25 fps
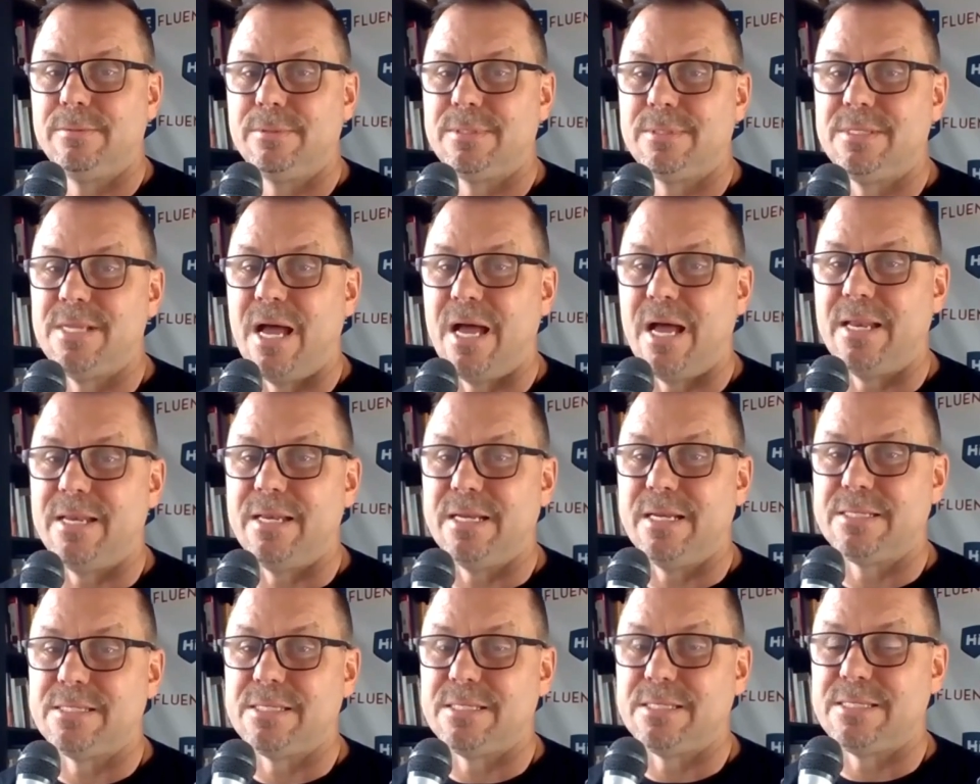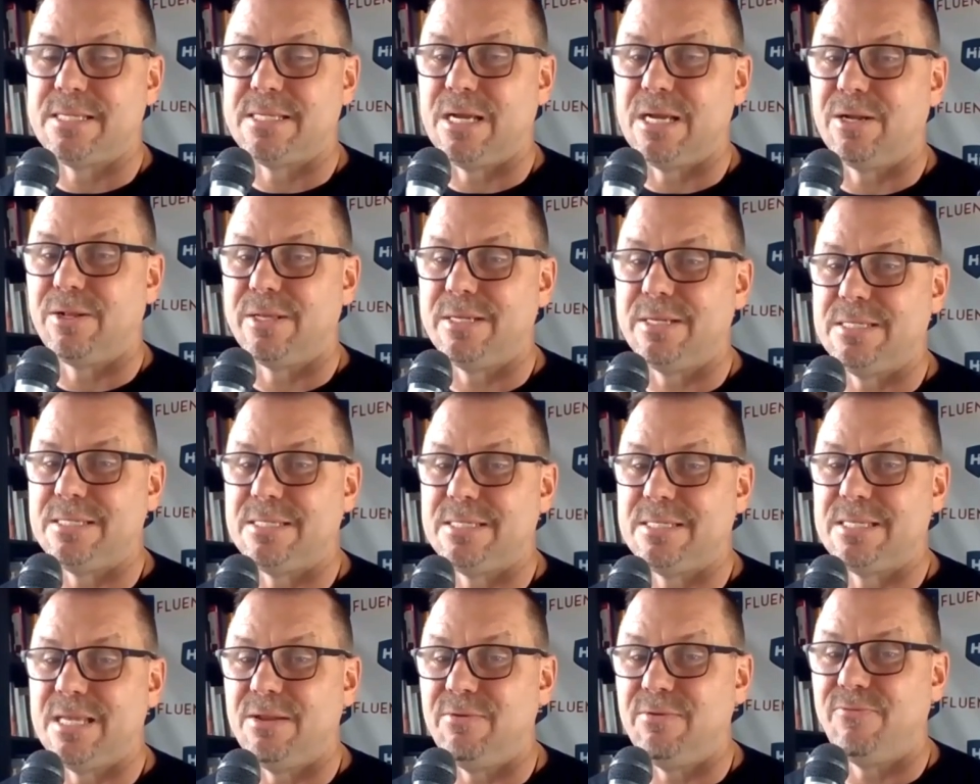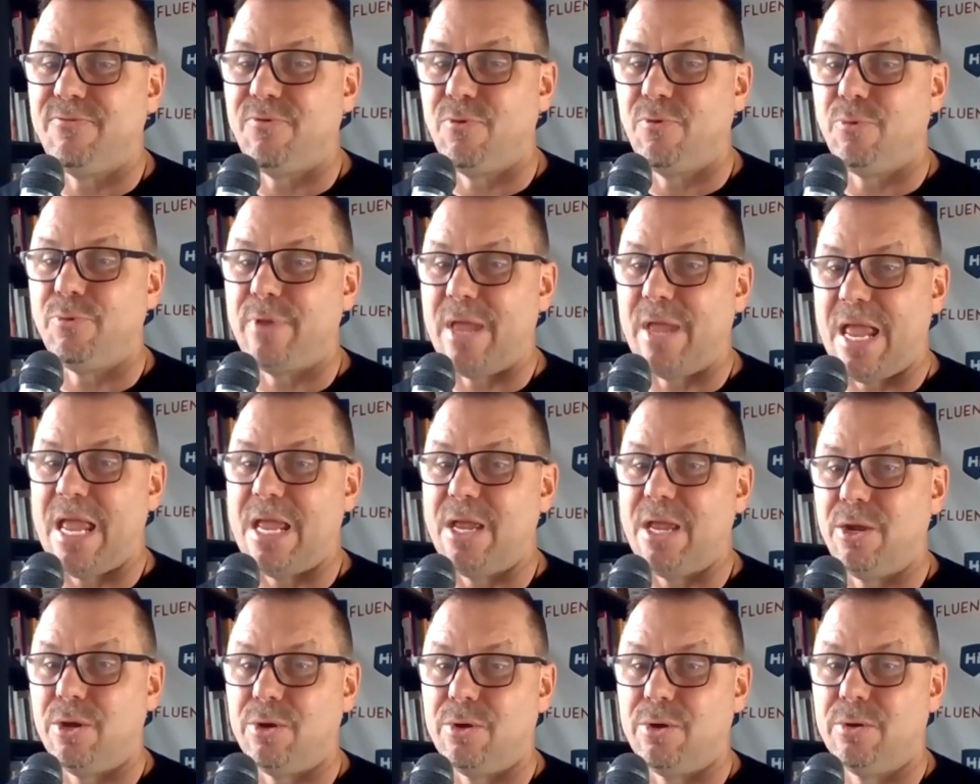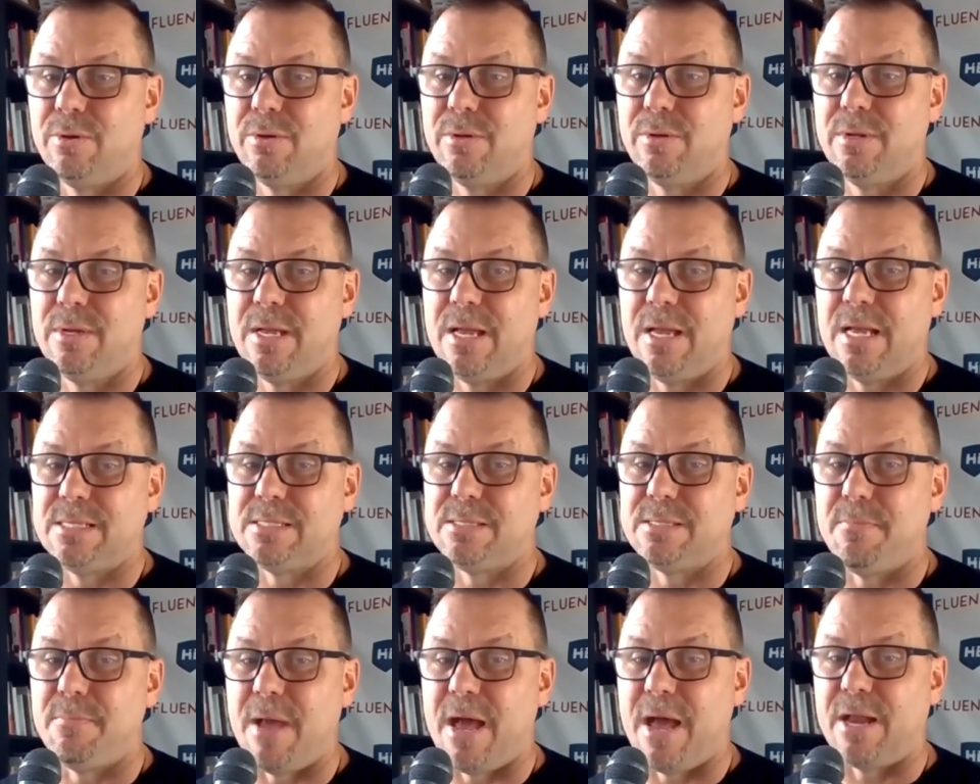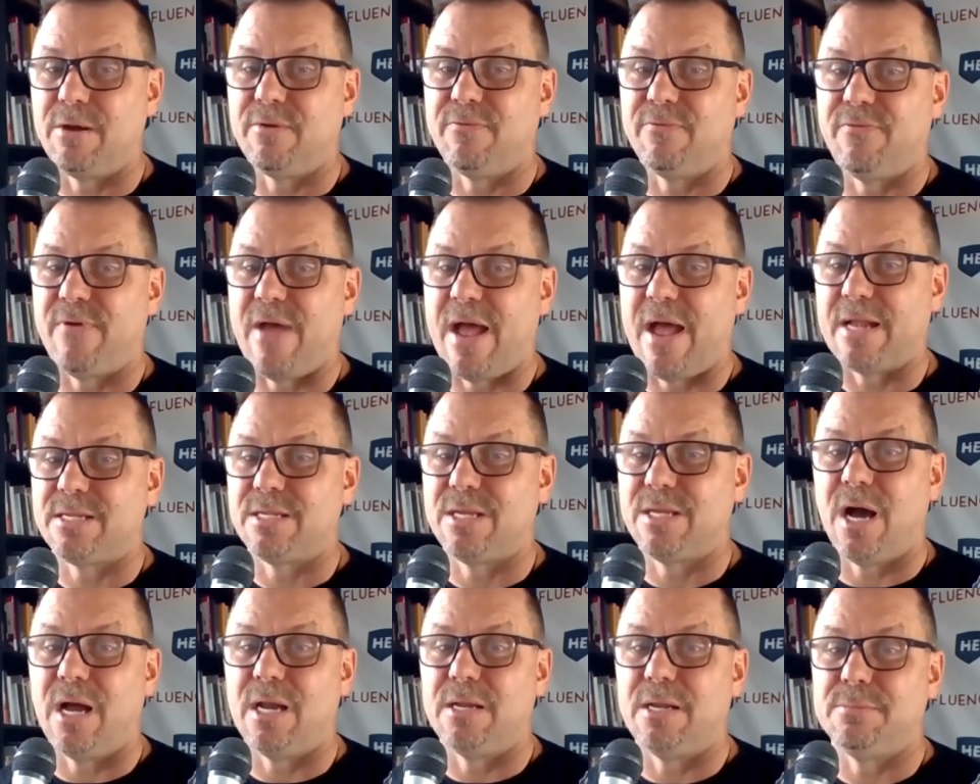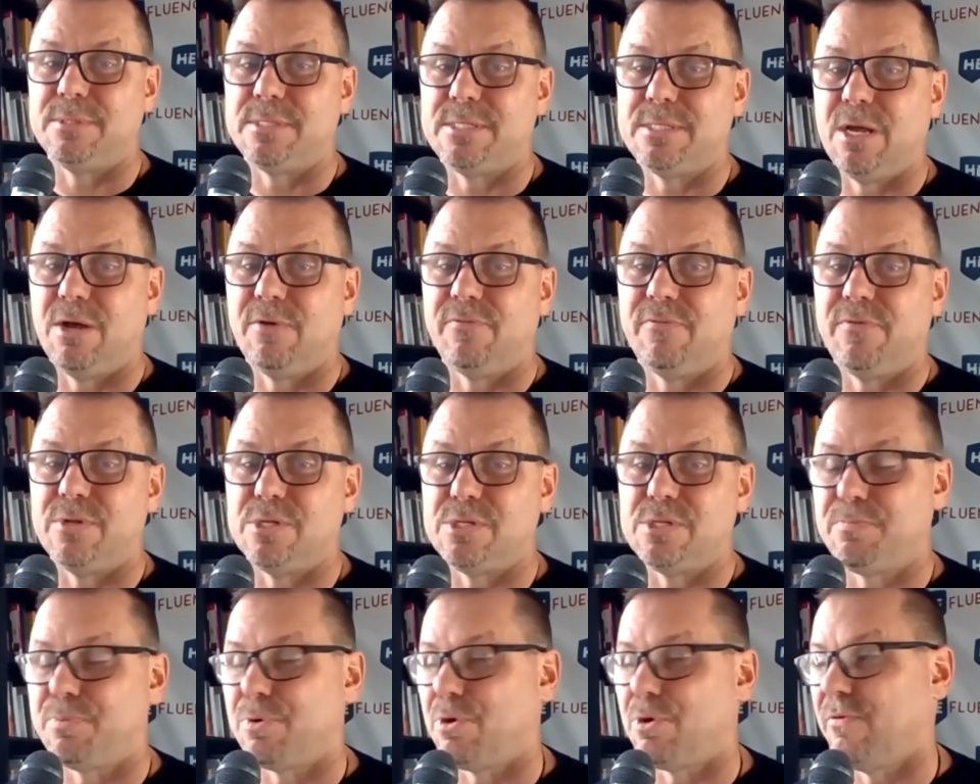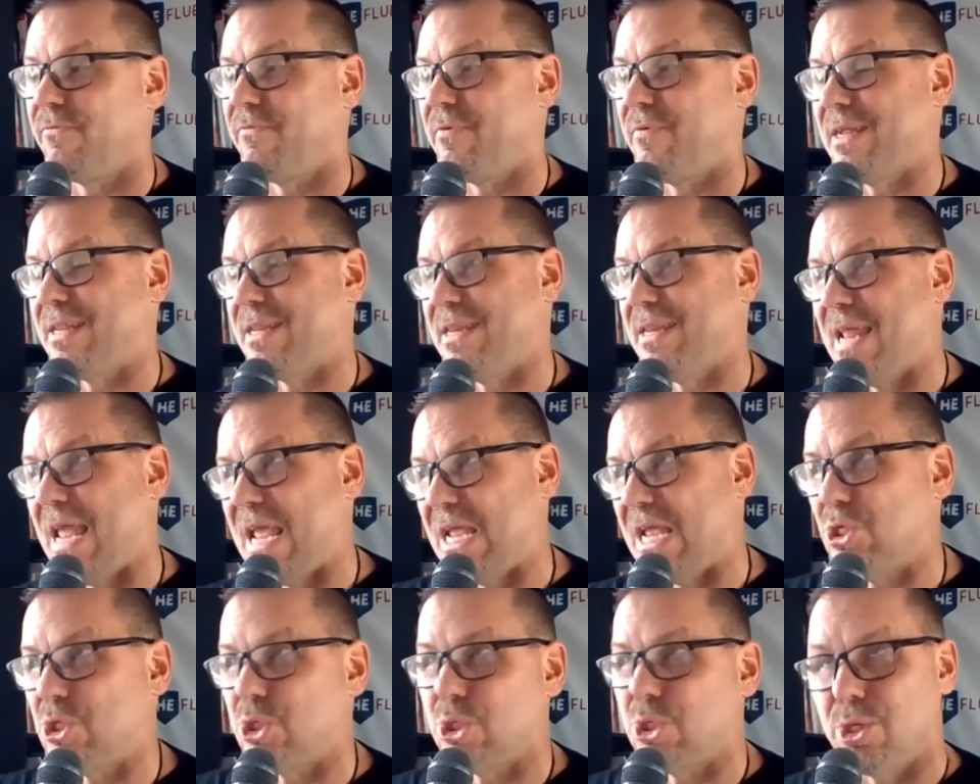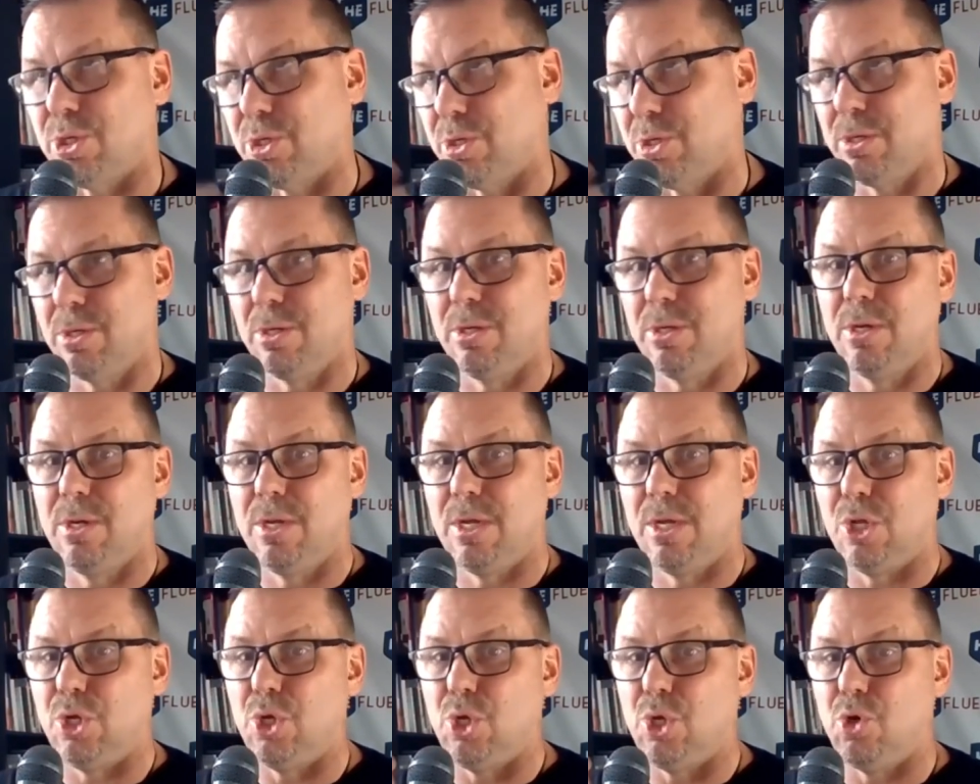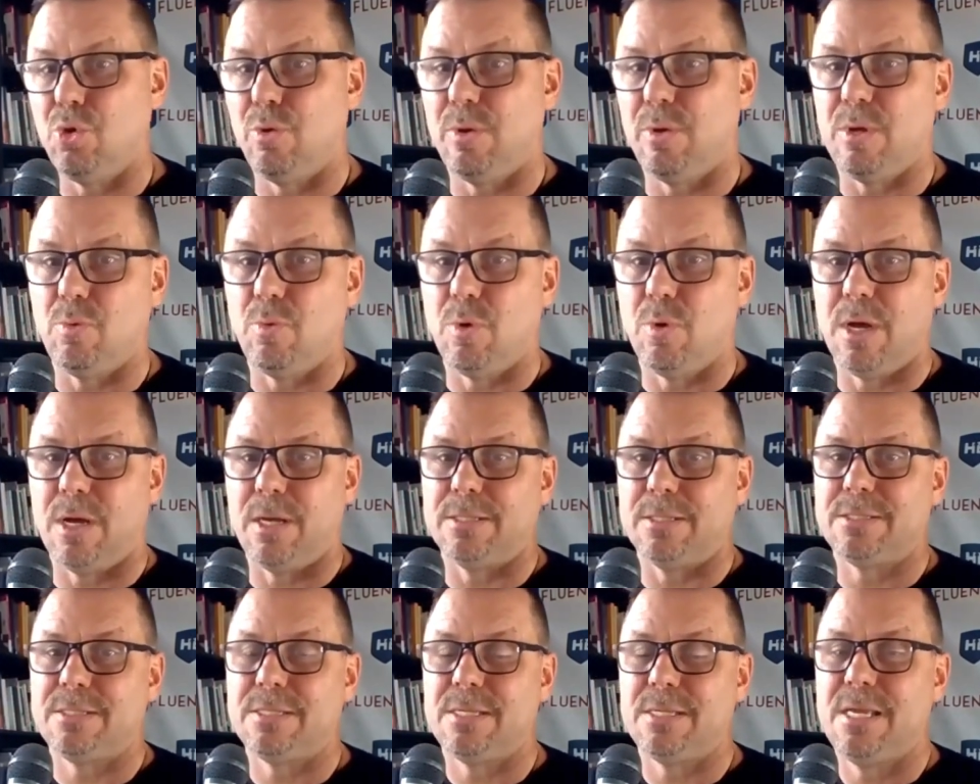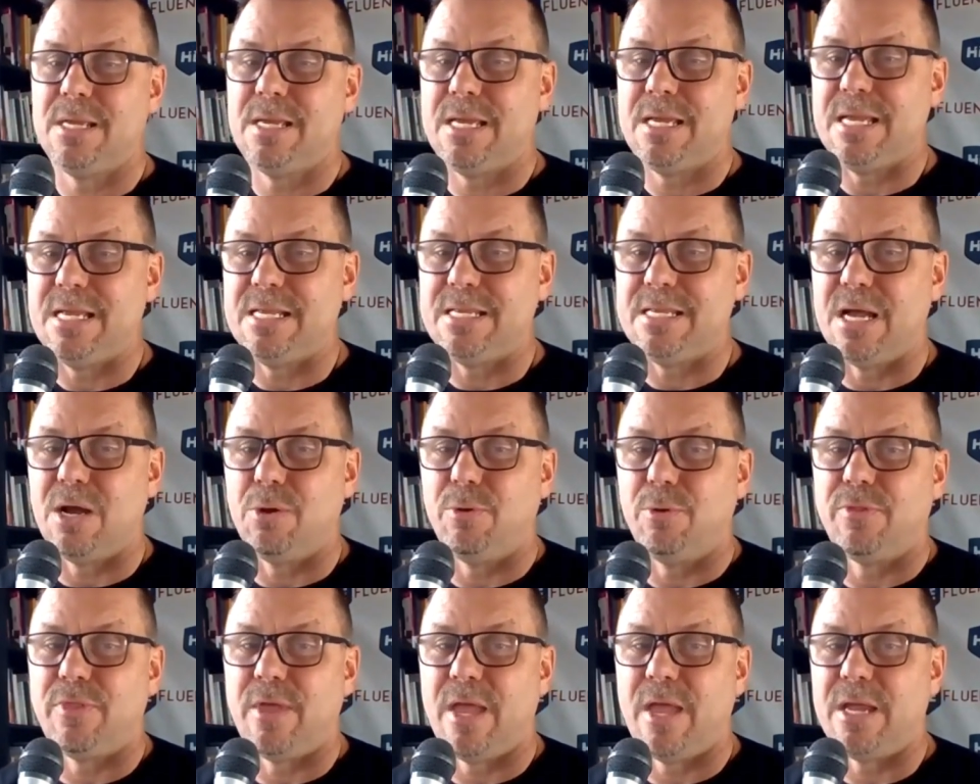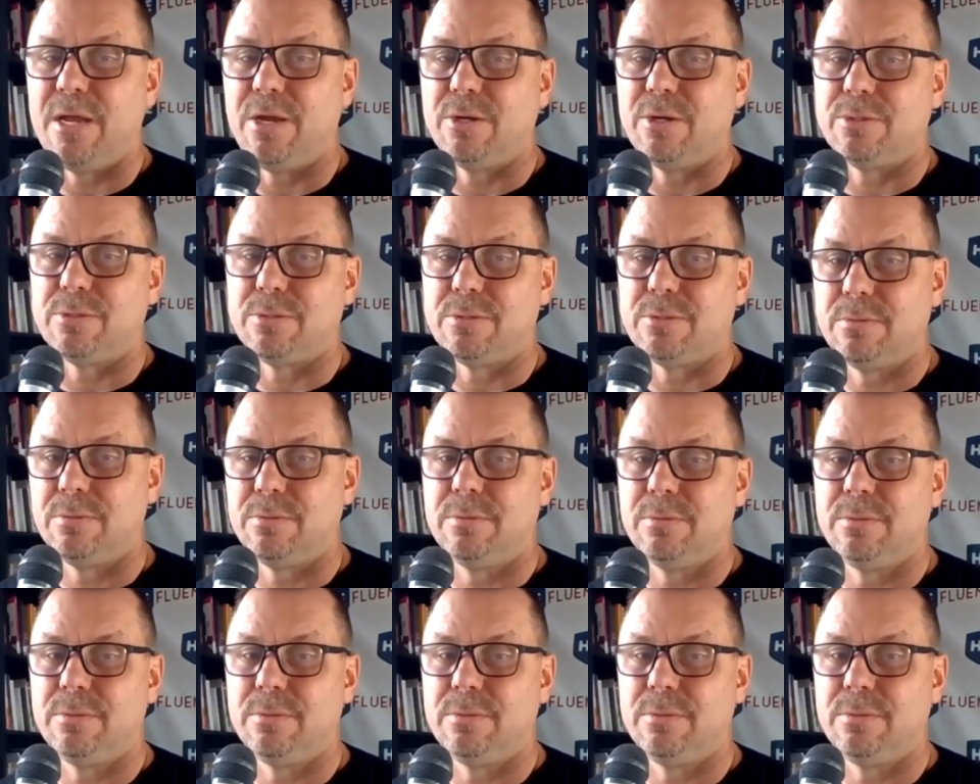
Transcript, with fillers: It's not necessarily sinful anger. As a matter of fact, God himself in his perfect nature and who he was, he dealt with anger.